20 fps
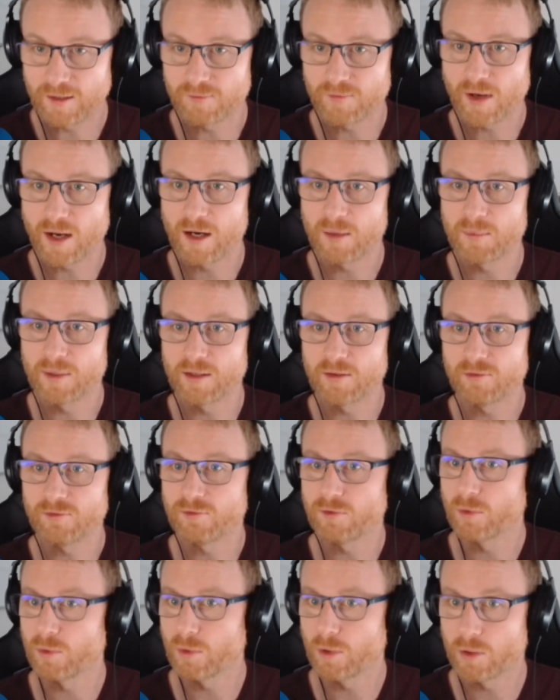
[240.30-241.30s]
environment
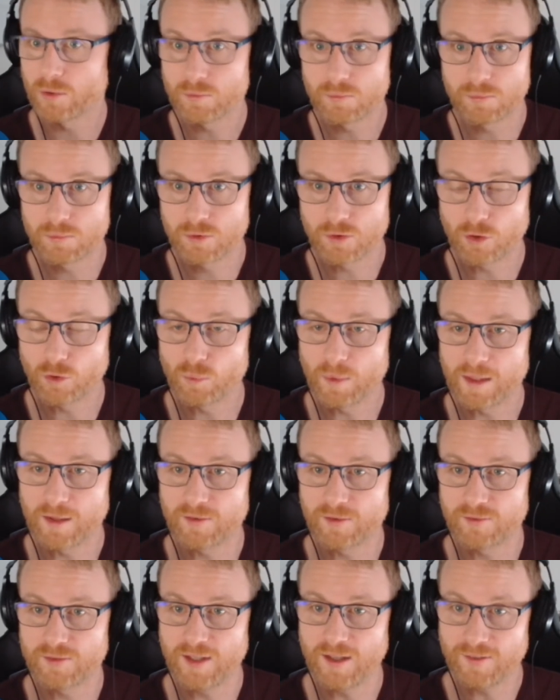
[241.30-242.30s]
for 2
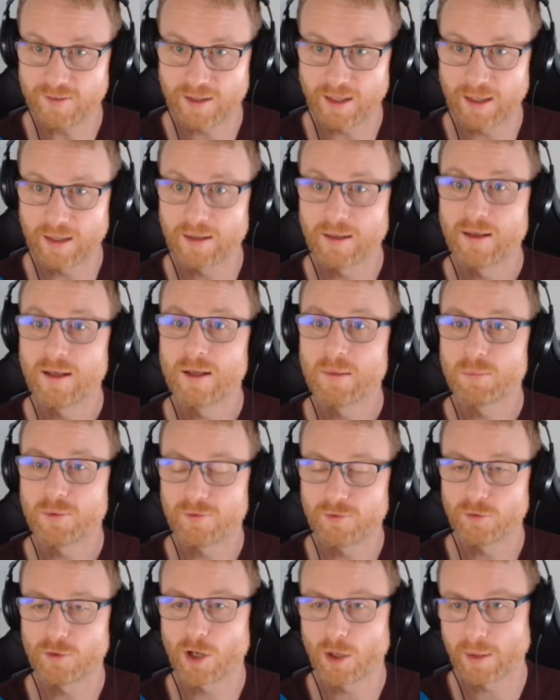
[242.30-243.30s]
weeks of testing
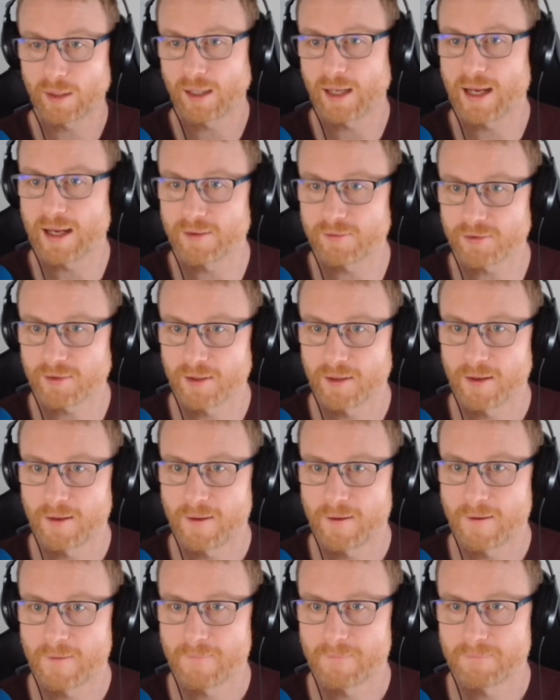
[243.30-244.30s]
before going live.
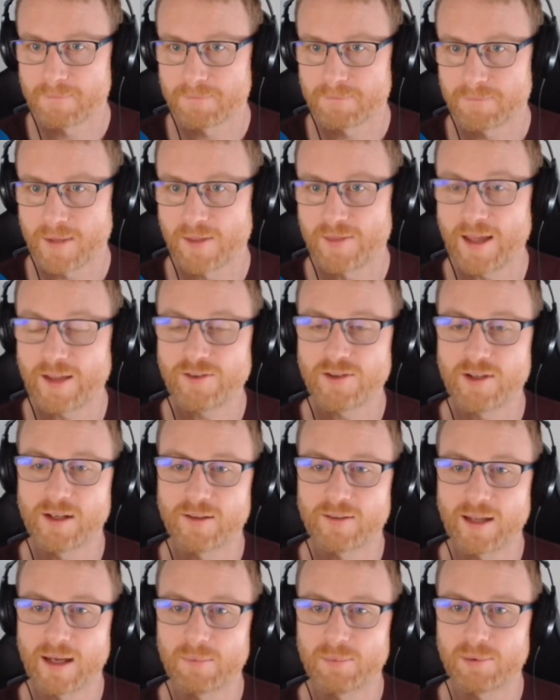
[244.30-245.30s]
Now that's an
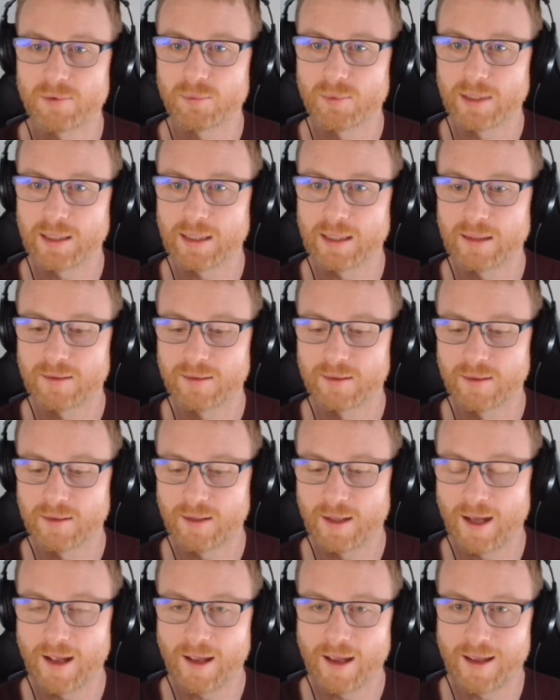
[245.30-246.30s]
example where
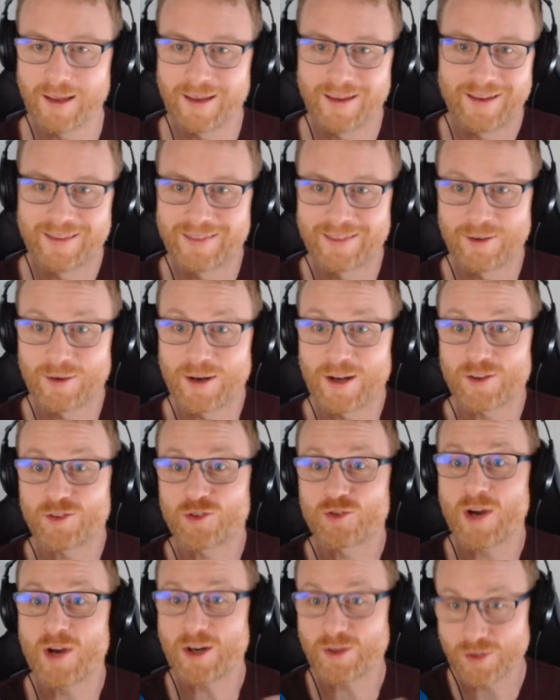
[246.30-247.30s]
there are
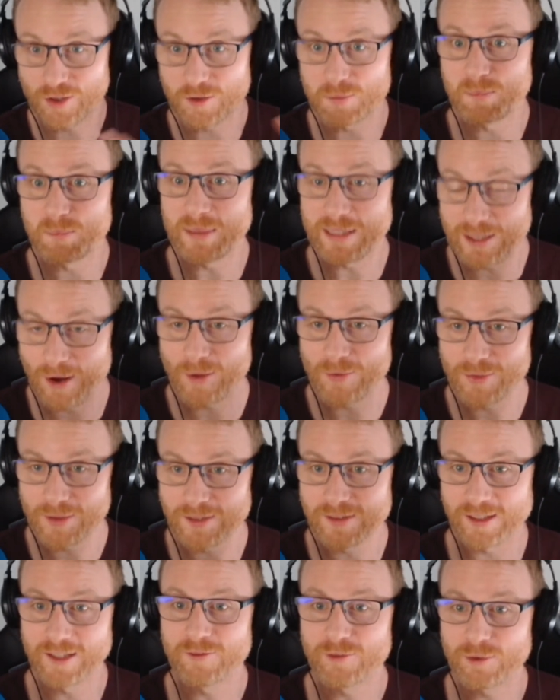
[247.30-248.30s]
structures beyond the
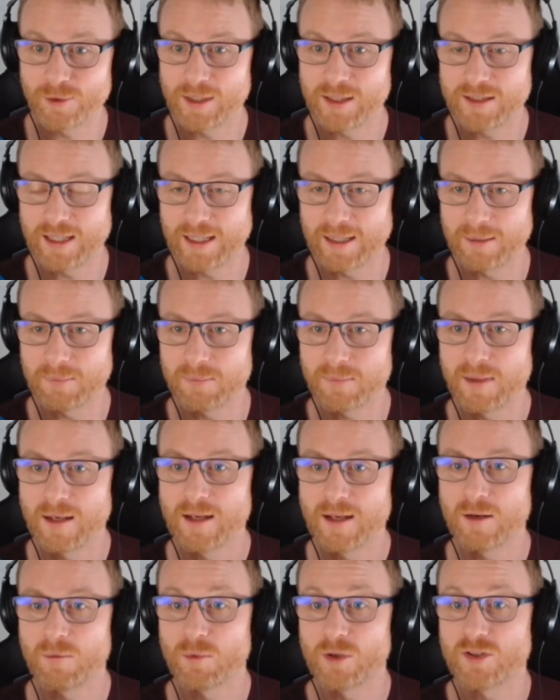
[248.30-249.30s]
delivery team
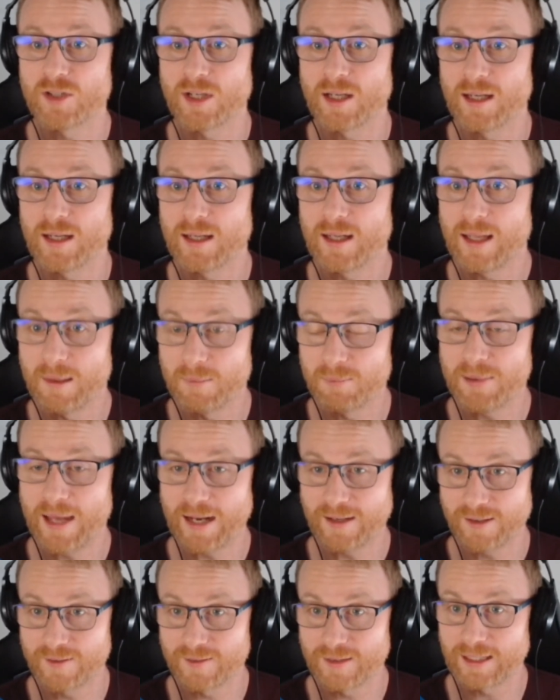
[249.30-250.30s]
which are
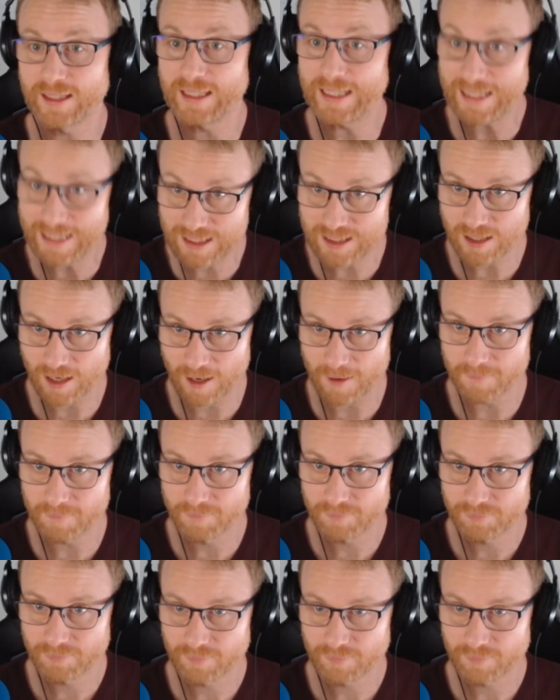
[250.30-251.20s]
impacting the lead time.